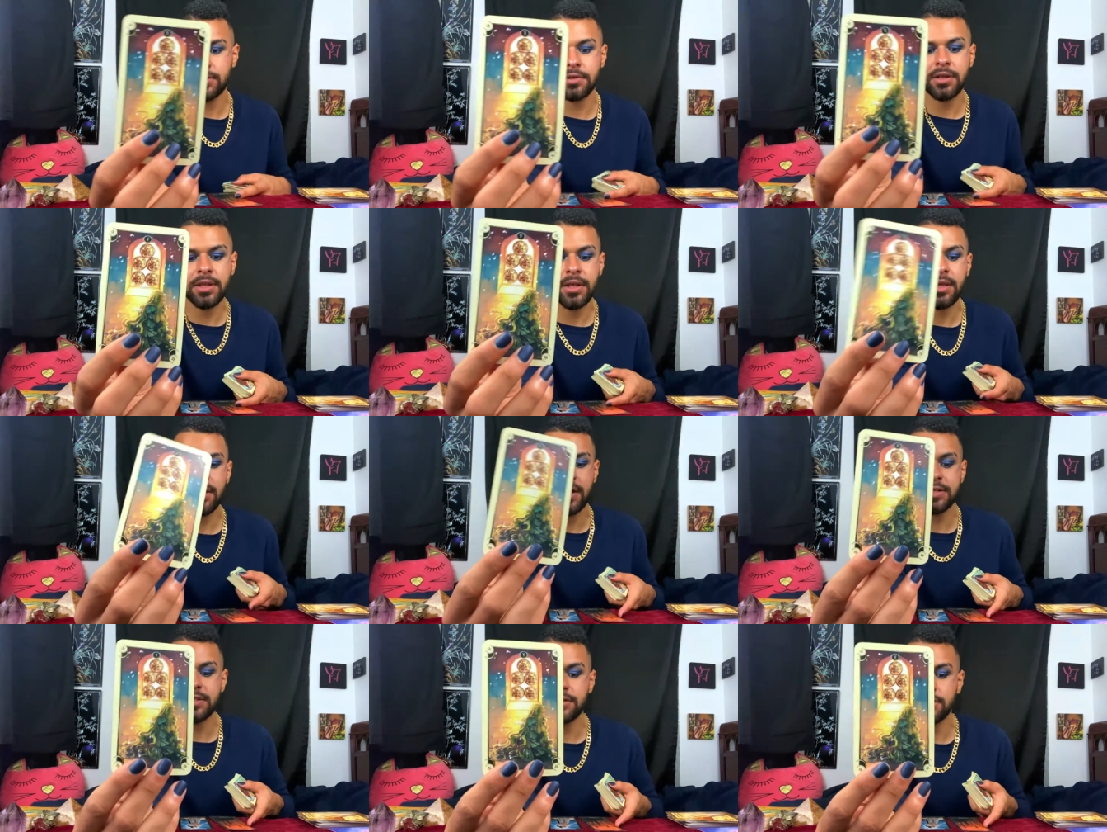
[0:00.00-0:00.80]
clinging
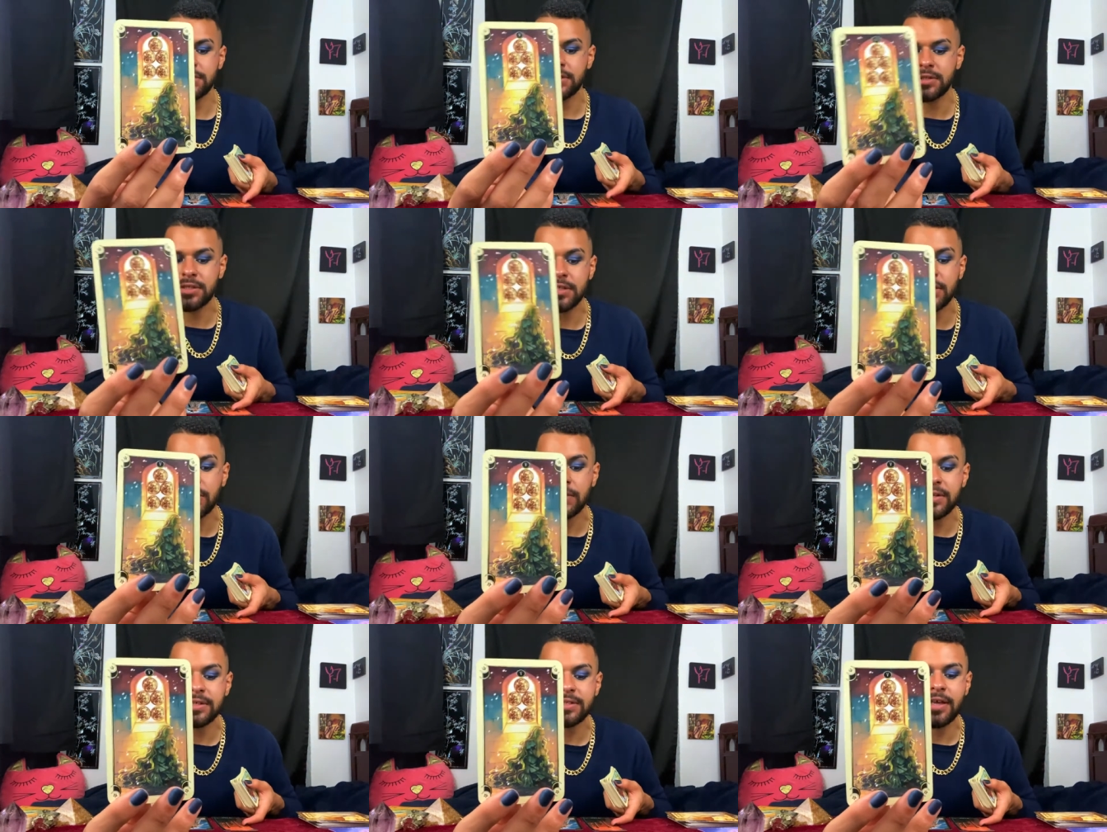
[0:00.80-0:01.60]
onto those
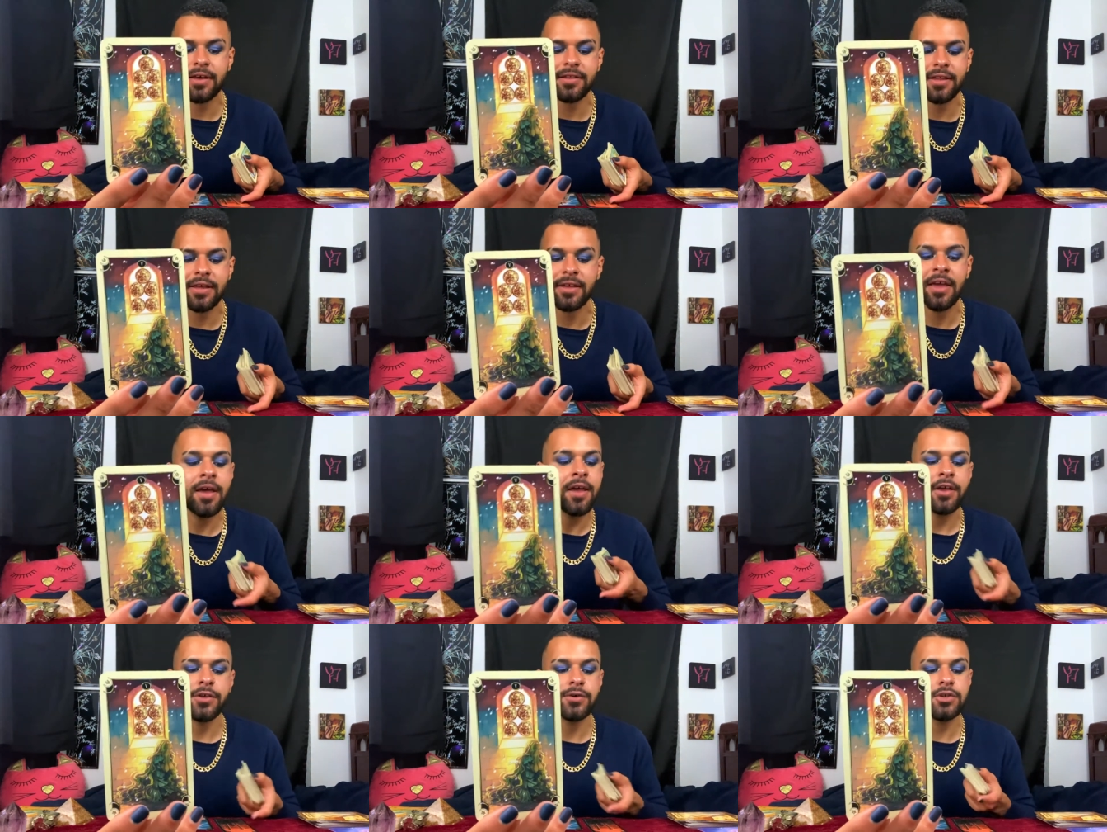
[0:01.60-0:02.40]
insecurities that, like,
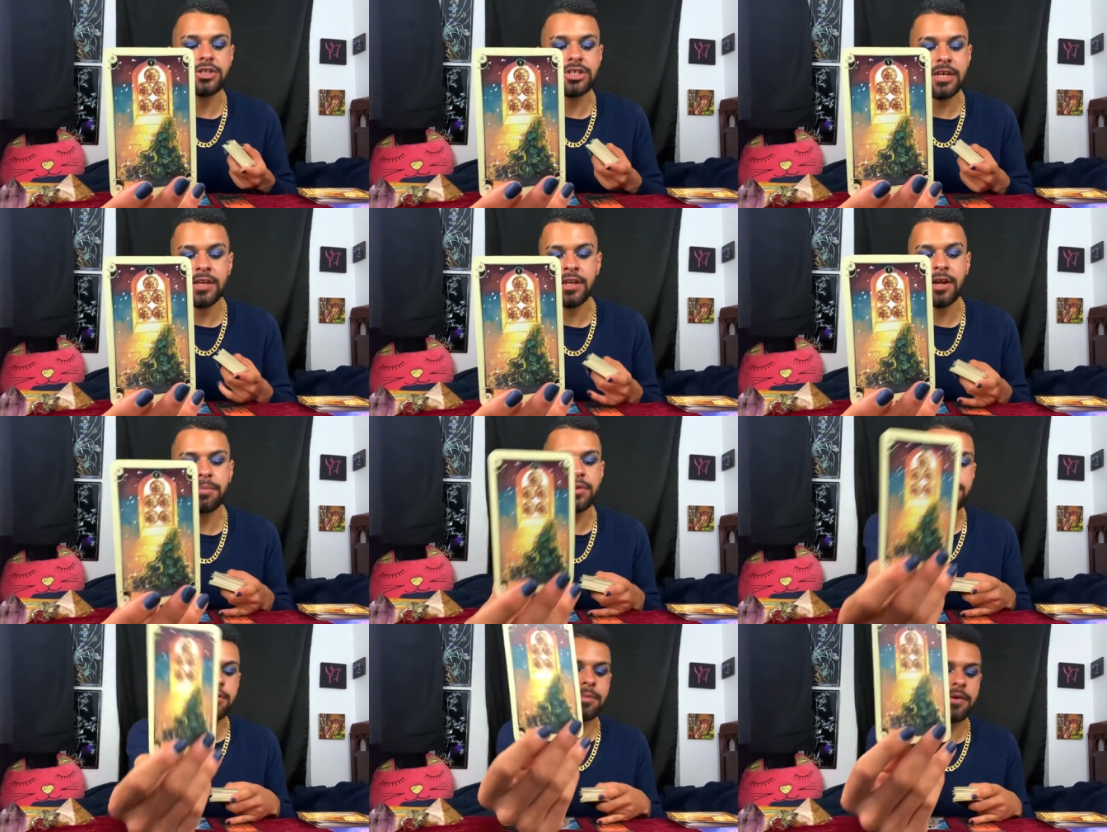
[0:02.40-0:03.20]
you were shaken up a
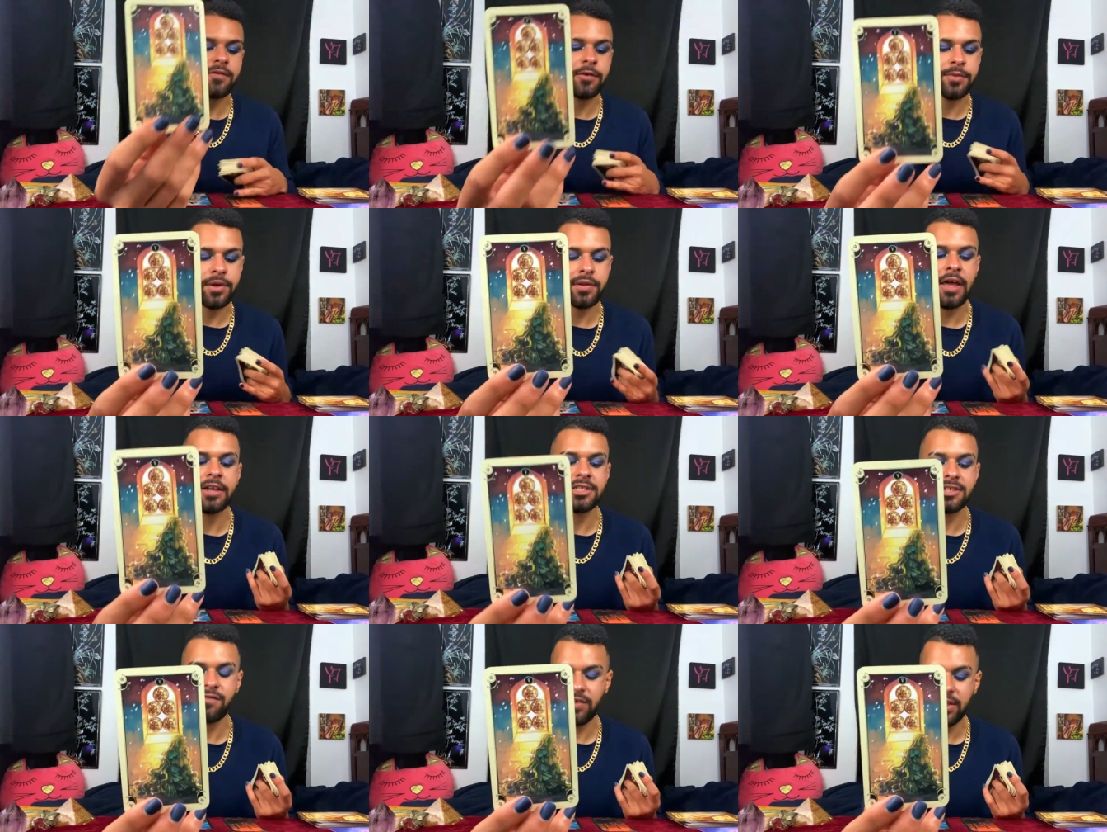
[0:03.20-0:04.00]
little bit from your
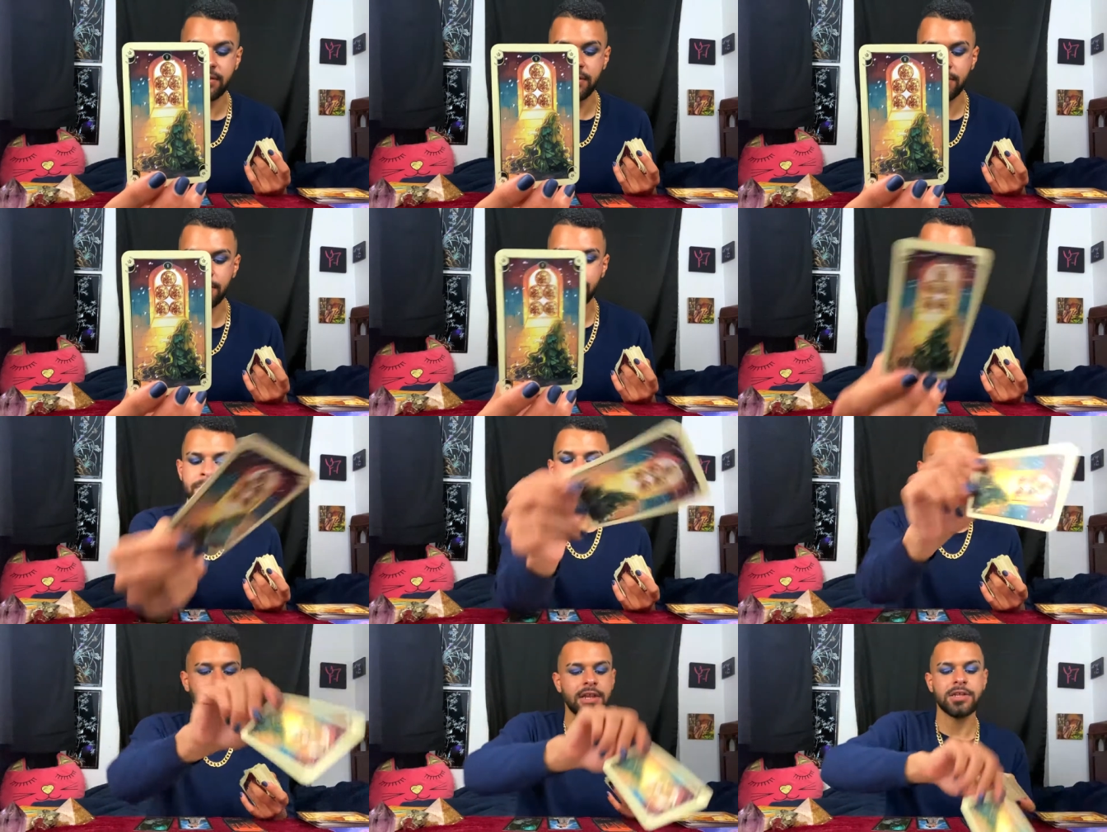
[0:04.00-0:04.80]
last failure,
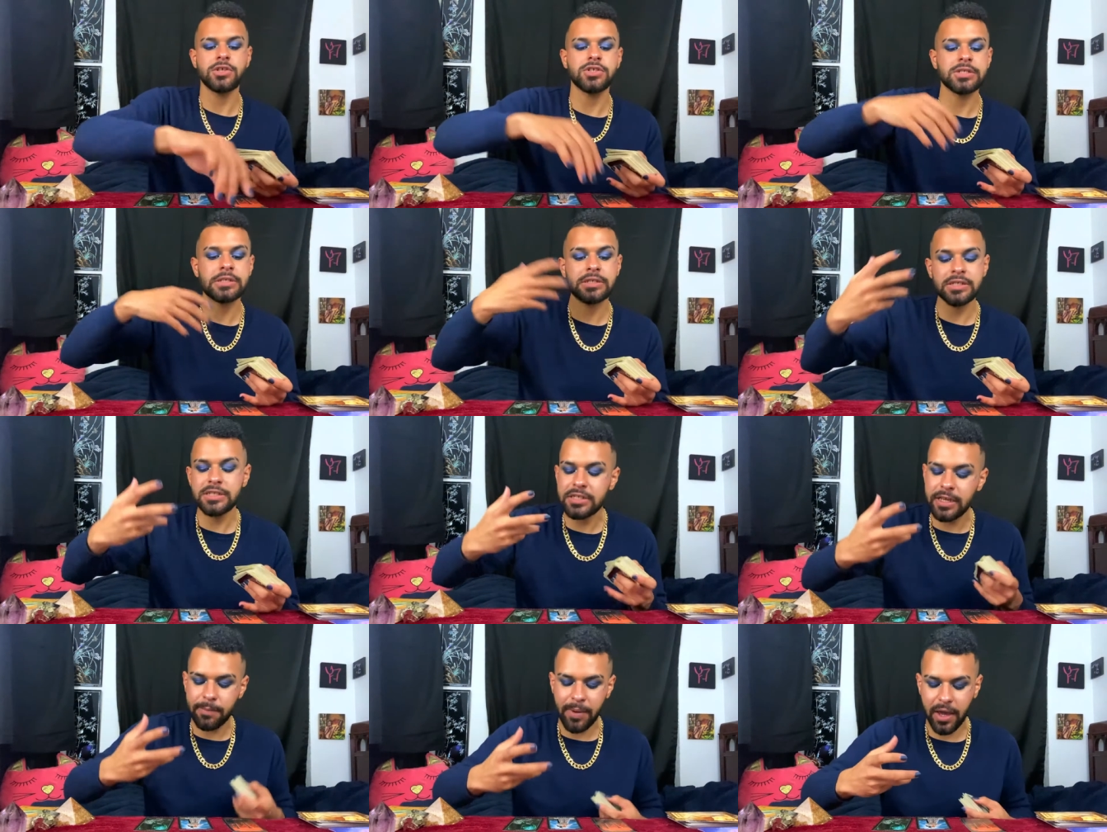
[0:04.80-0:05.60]
and you just need to
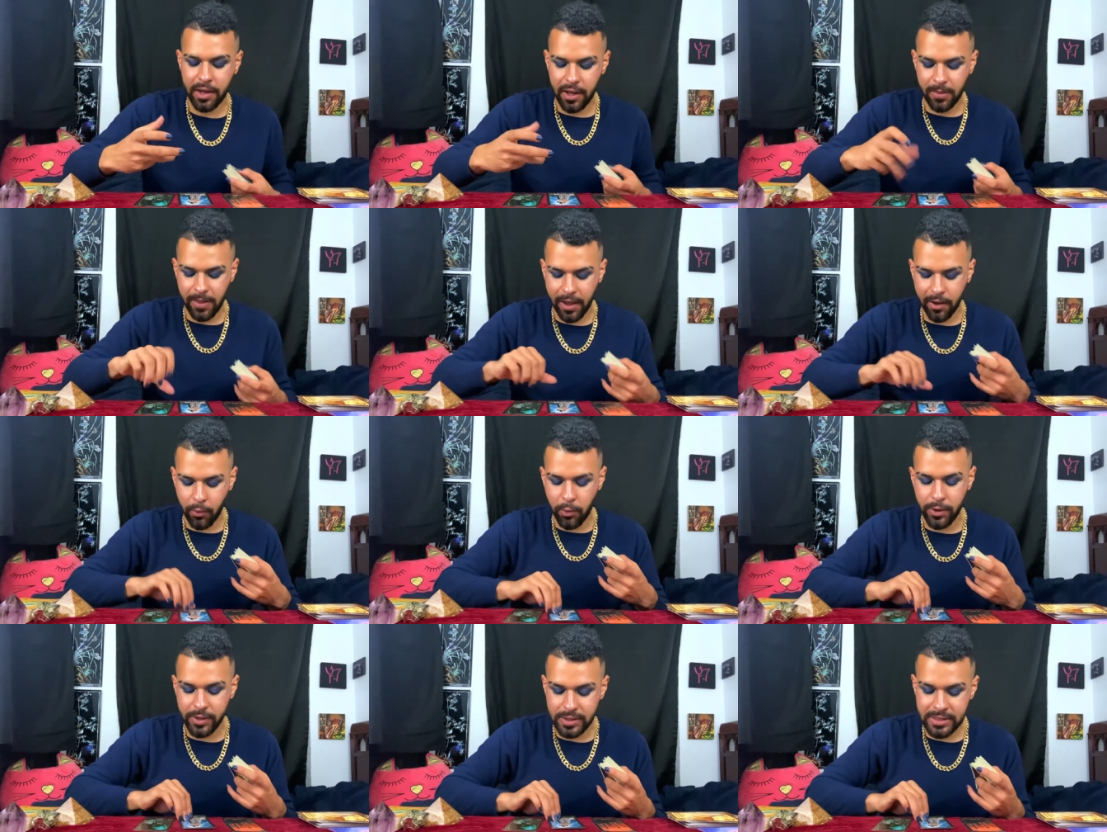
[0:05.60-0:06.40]
get back on that
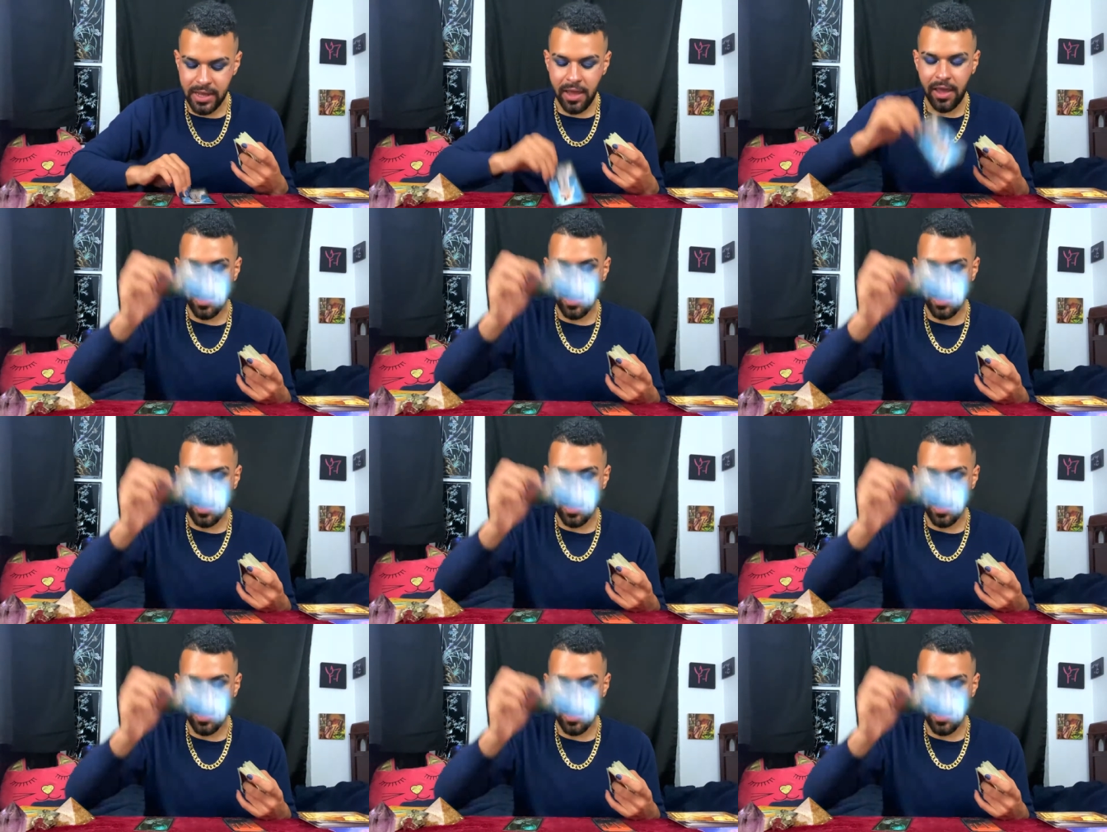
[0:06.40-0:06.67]
horse.